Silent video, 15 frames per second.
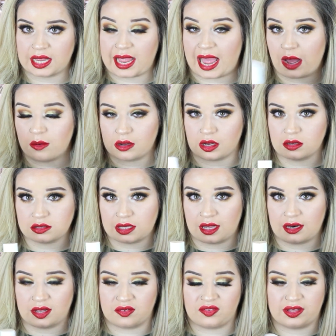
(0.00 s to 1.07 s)
how it goes on.
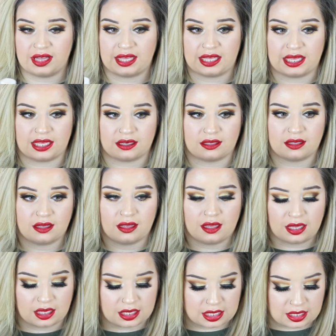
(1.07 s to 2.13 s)
I feel like it
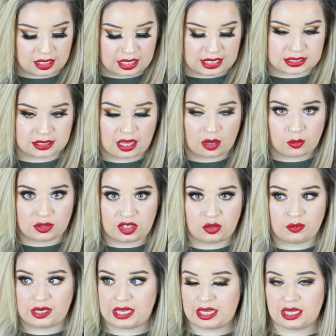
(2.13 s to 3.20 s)
is not one
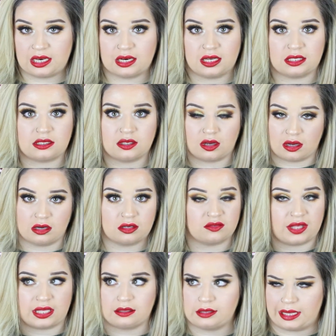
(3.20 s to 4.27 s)
you need a ton
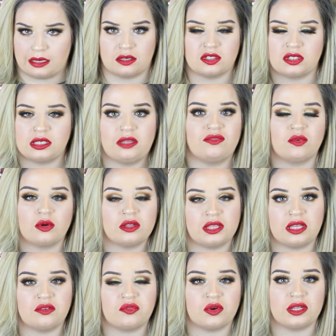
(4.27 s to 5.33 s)
of like layers or
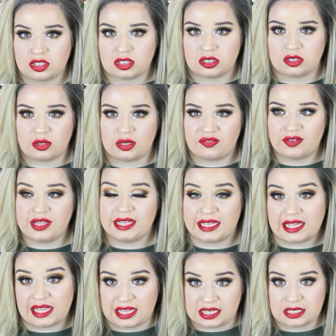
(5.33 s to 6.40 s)
anything for. So I feel like
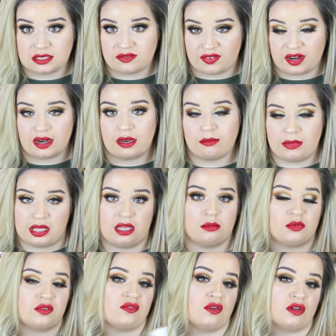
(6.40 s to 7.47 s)
it is very
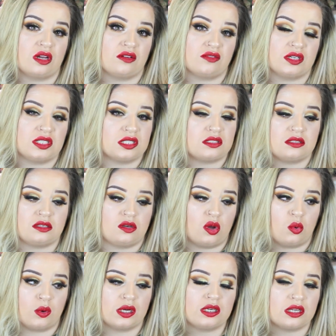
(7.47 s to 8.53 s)
medium to full coverage. It's
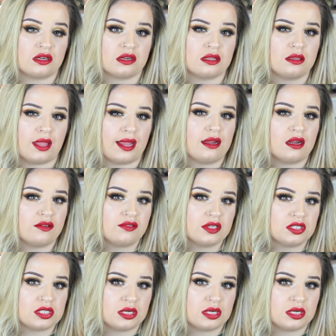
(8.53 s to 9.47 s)
nowhere near a light coverage,